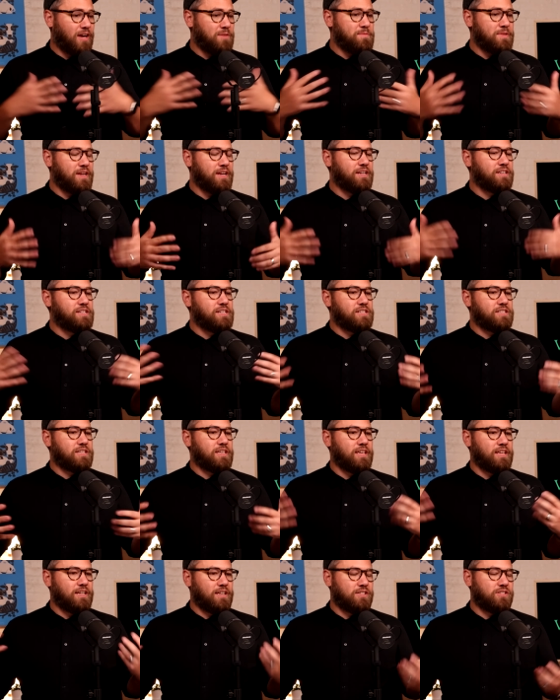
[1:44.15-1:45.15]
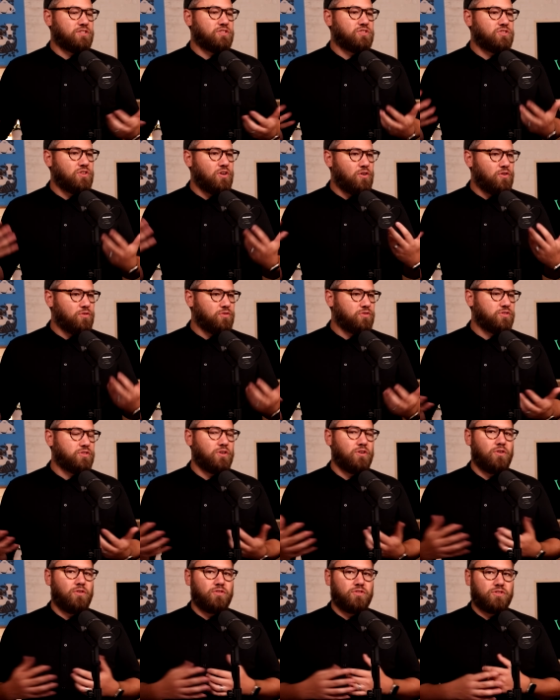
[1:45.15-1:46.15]
I mean, it just gets so
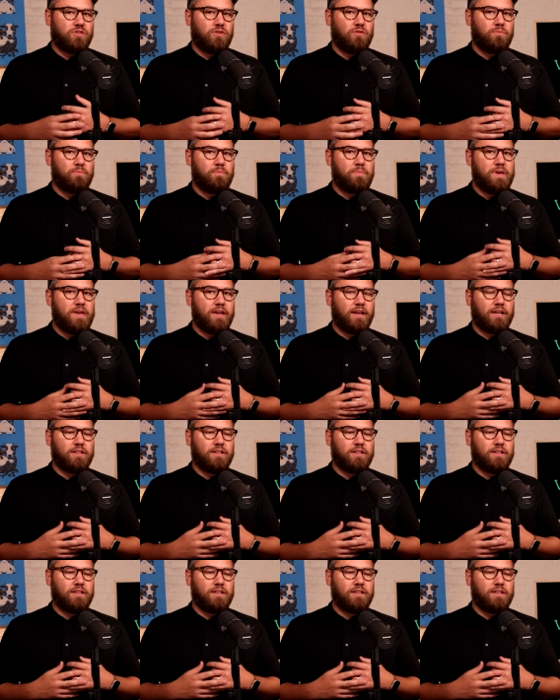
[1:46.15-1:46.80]
so so big,